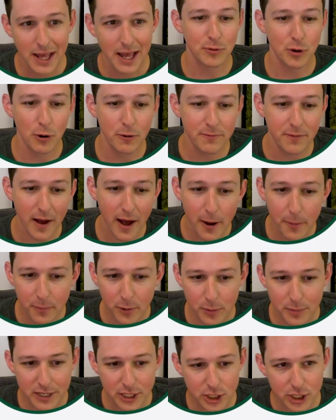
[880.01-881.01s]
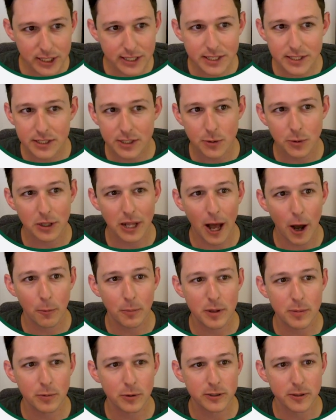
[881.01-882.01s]
profile permissions to allow
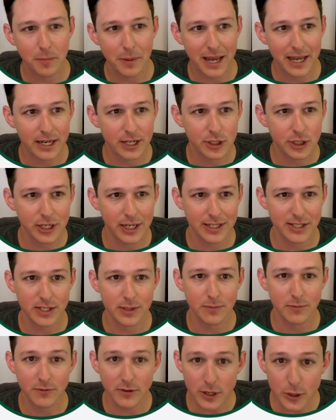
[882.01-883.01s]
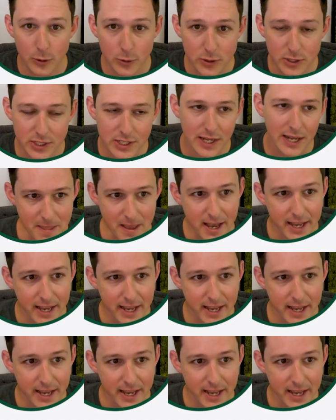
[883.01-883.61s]
people to manage custom views.